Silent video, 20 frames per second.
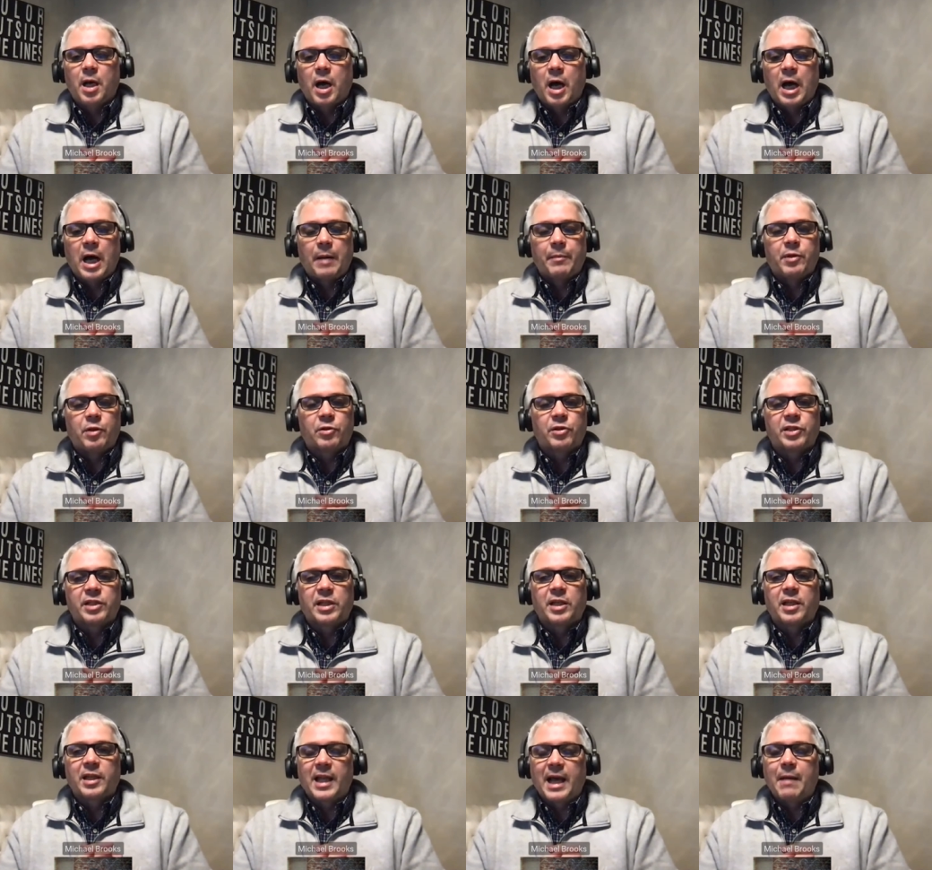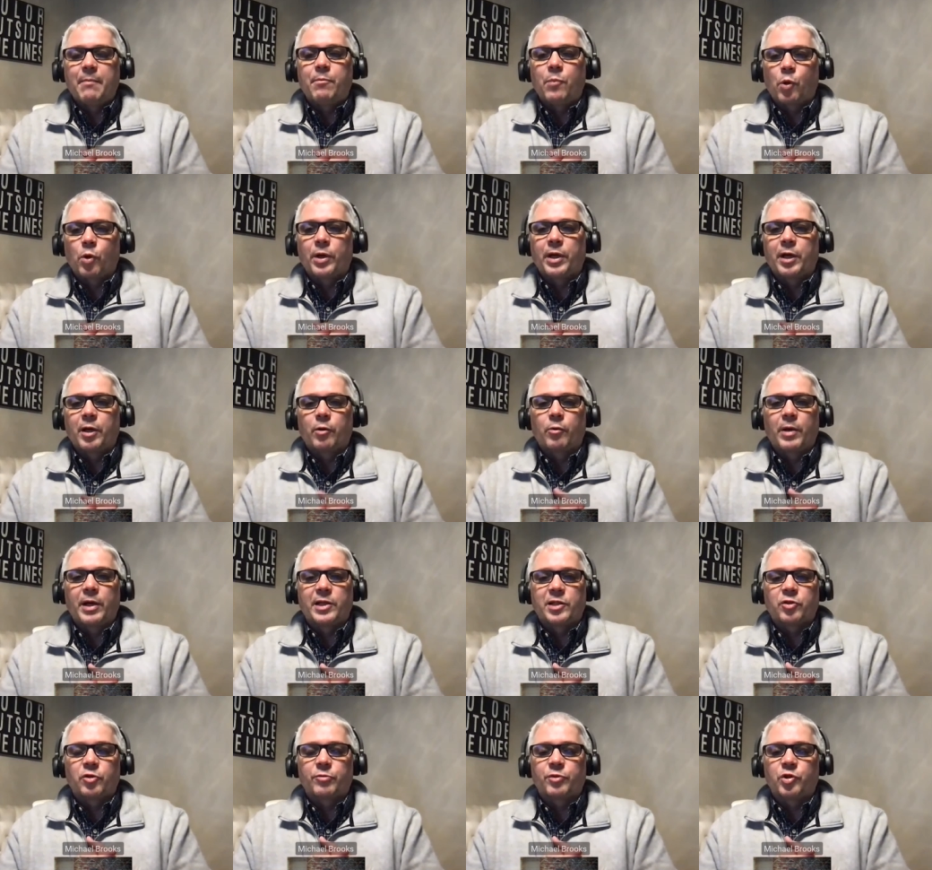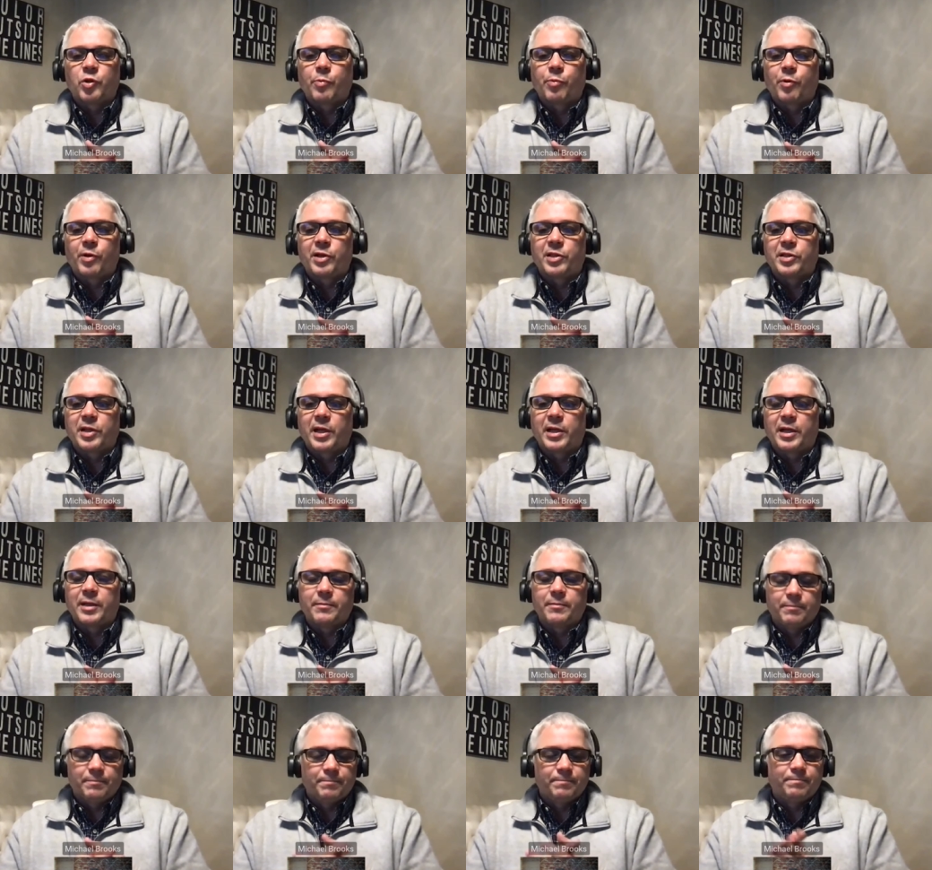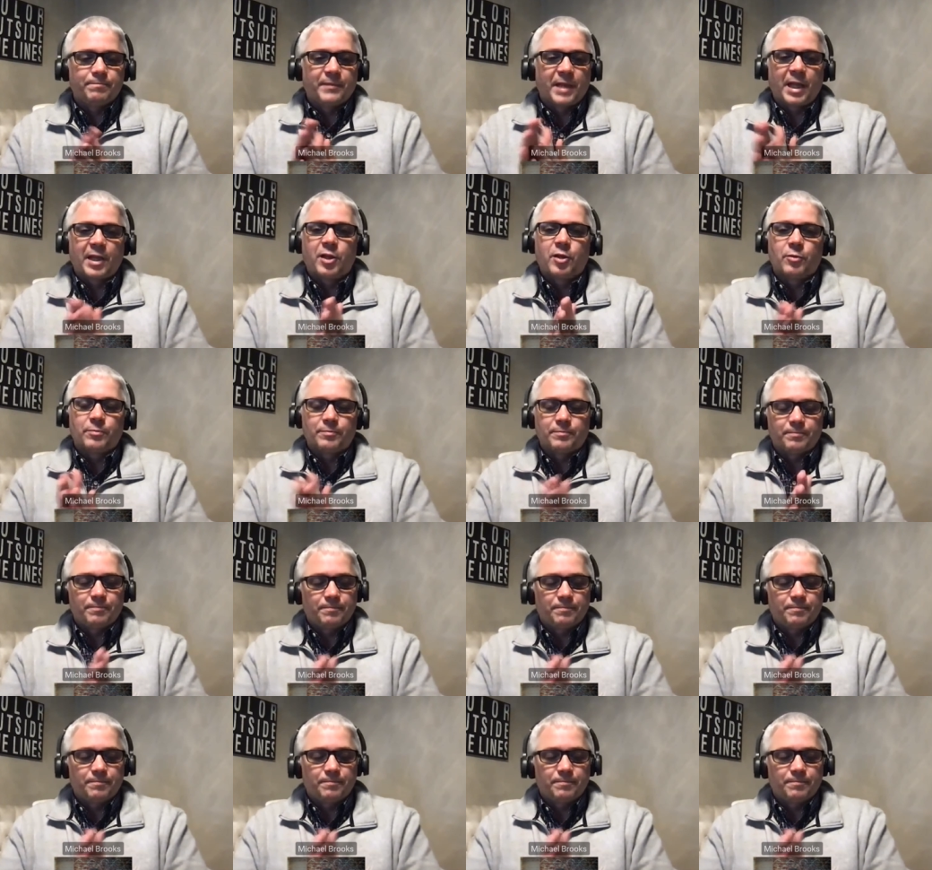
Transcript: Um, you'll see a lot more here, right? So I'm super excited. Thank you.